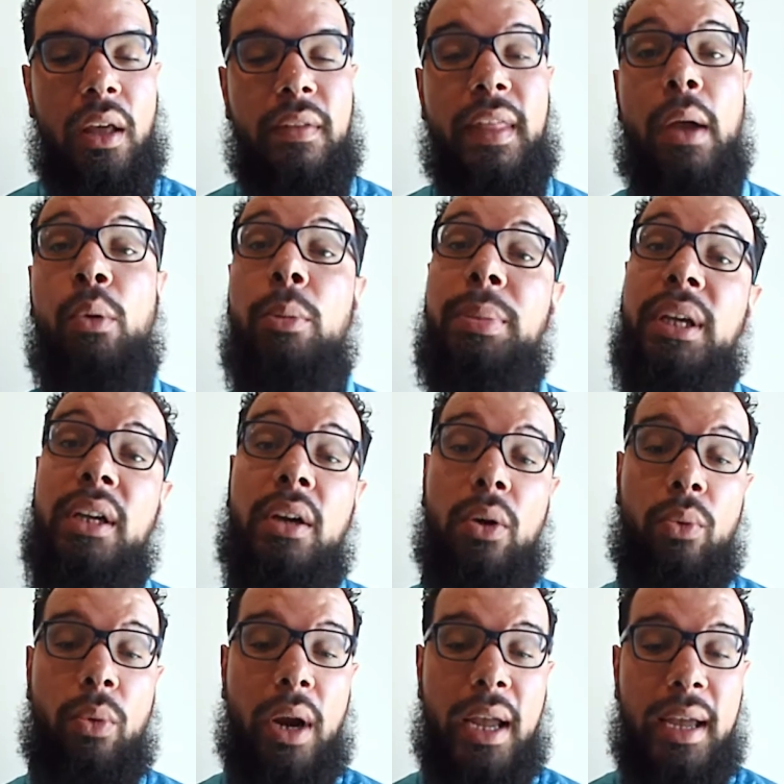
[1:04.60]
They were being
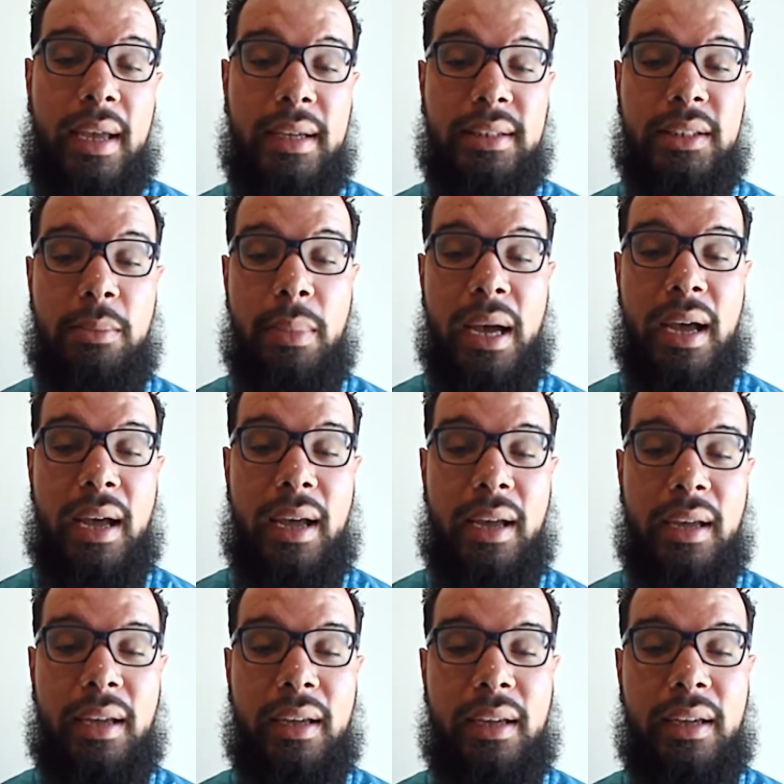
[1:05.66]
harassed
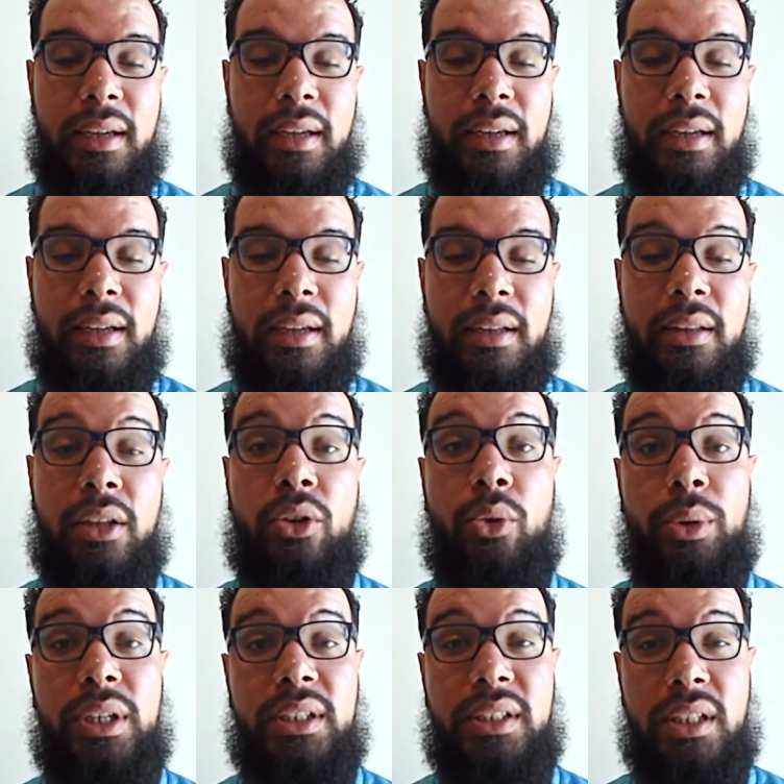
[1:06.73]
by the
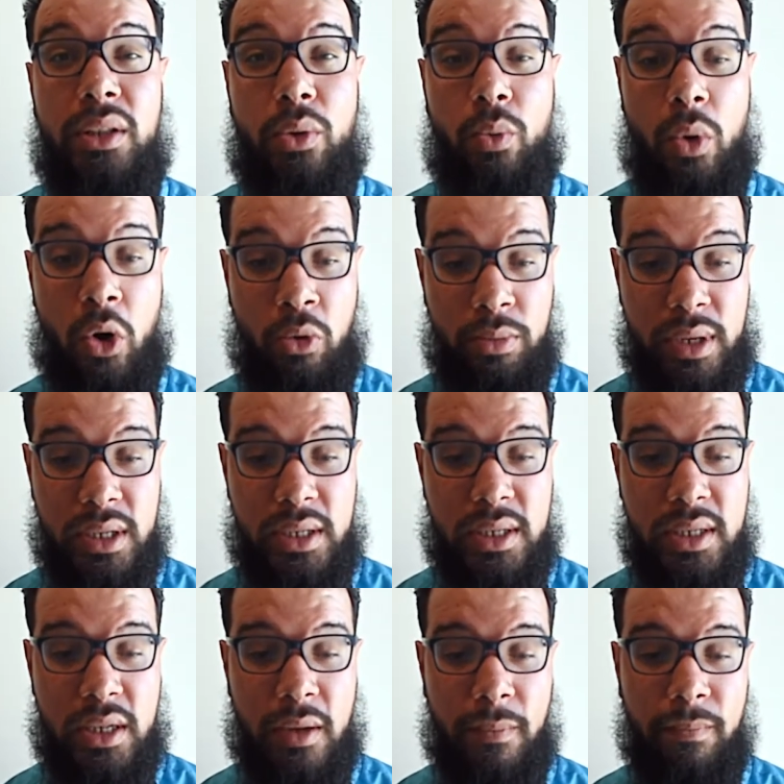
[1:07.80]
Greeks and the
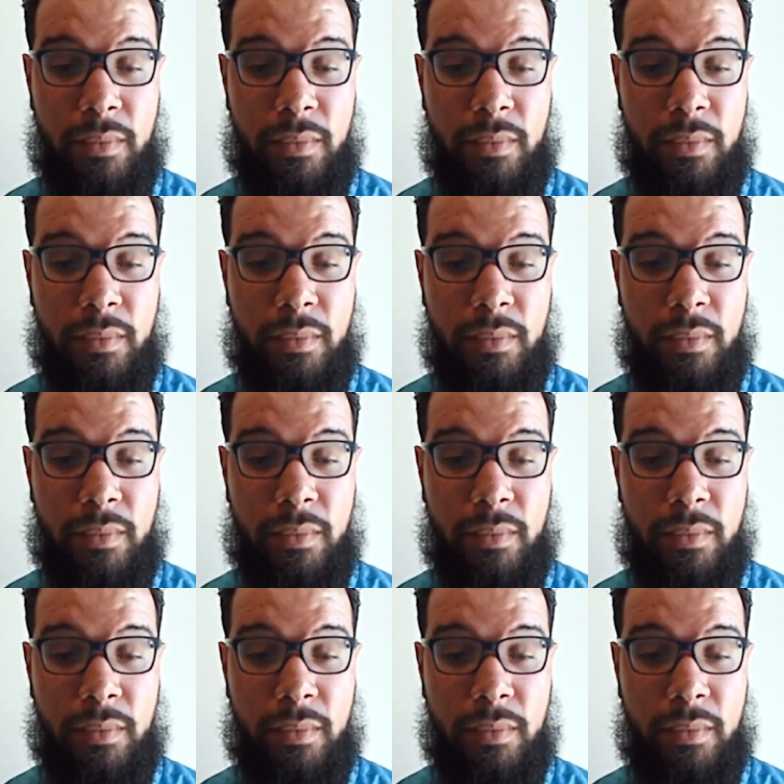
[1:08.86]
Romans.